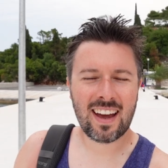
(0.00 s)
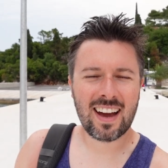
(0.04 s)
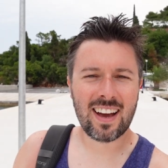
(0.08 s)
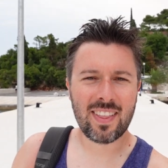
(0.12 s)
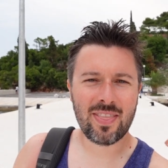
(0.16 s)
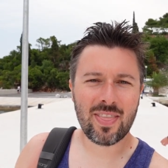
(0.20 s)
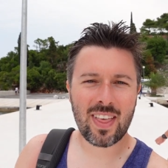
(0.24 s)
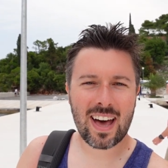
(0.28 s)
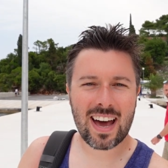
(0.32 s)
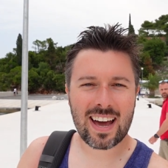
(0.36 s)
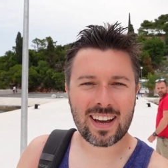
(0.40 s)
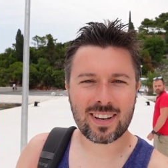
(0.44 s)

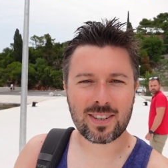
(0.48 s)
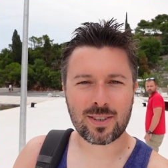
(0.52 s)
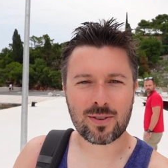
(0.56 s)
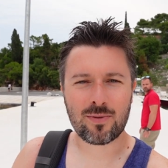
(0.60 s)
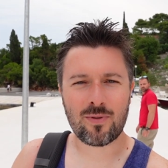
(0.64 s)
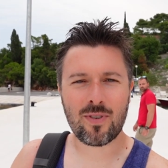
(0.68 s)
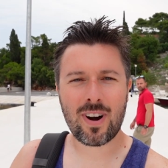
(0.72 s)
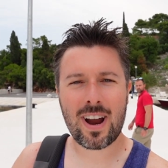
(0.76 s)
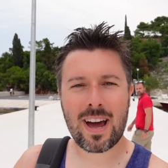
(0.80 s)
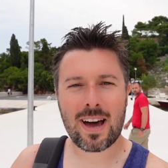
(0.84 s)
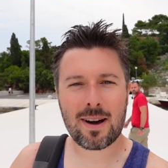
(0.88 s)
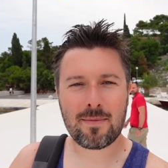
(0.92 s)
And that is a
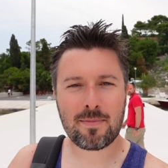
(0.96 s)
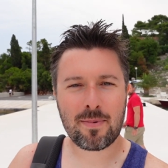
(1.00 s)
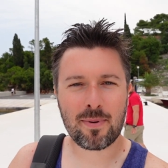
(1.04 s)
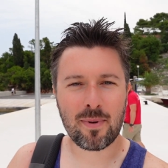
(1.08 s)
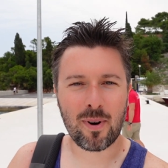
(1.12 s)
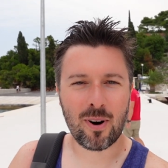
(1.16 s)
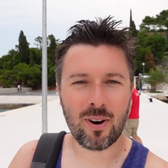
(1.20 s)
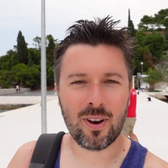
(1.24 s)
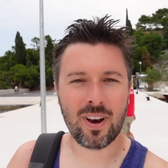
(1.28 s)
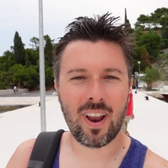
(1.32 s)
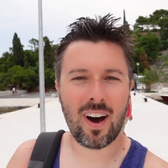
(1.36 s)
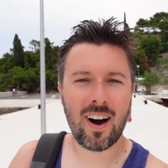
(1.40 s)
wrap
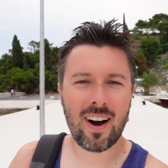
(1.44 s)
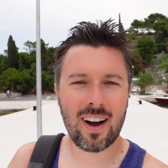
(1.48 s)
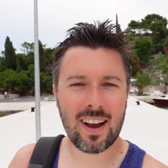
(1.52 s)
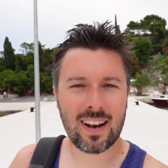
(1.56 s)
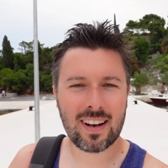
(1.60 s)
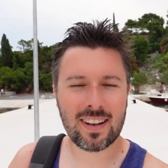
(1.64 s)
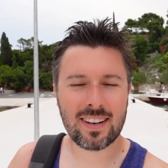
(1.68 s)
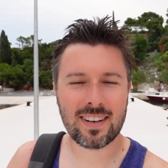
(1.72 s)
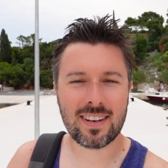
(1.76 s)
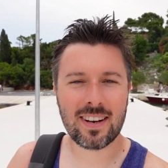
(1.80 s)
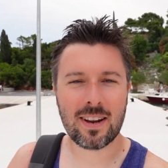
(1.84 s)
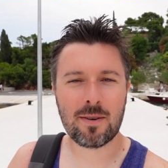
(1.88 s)
on
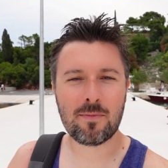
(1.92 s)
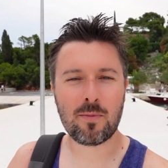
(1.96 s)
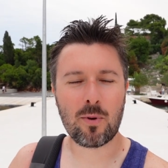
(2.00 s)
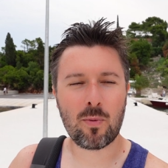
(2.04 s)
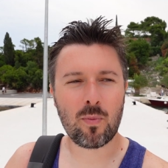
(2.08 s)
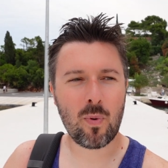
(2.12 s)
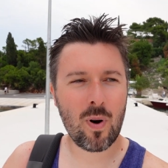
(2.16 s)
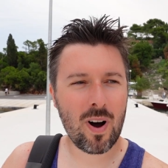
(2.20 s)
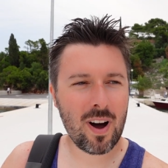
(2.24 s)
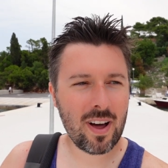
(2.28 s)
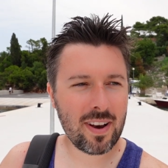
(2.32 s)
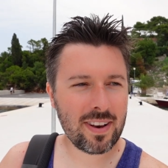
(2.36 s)
island number
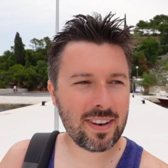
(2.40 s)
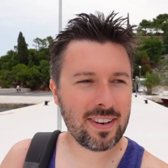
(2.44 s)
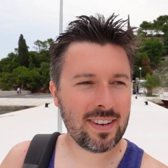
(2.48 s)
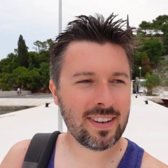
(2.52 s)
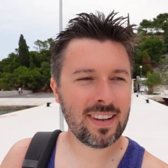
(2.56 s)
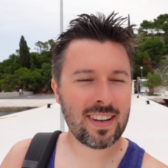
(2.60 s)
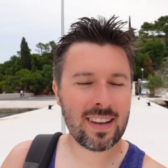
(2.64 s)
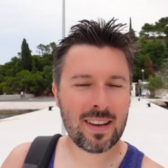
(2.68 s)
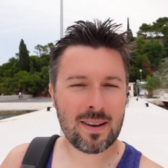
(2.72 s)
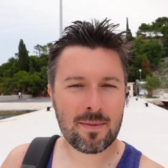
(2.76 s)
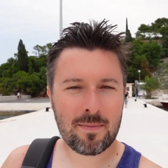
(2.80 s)
one.